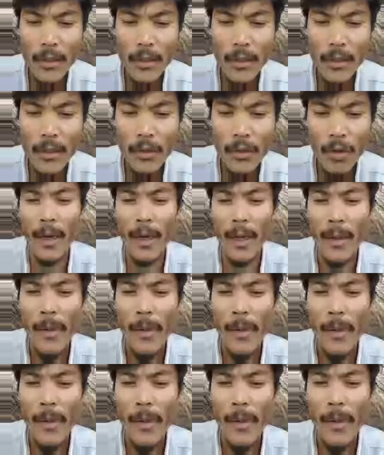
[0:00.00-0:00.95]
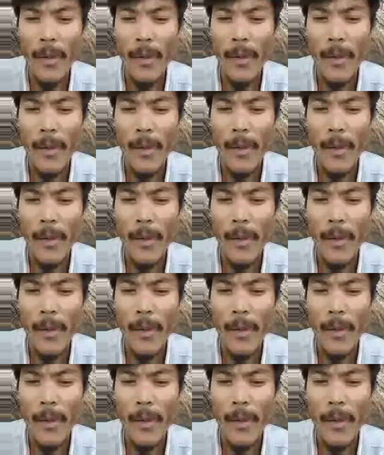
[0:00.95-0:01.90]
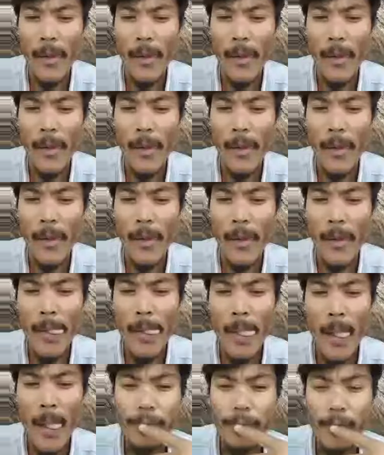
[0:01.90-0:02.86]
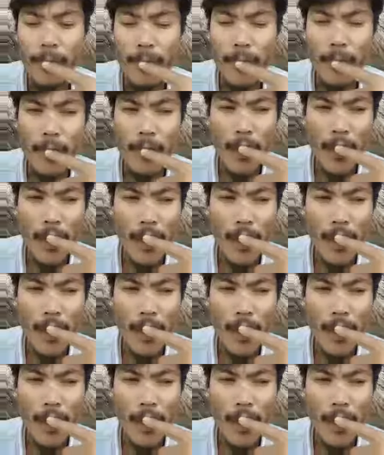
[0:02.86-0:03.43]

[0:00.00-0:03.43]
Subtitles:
material or whatever. Money is talk.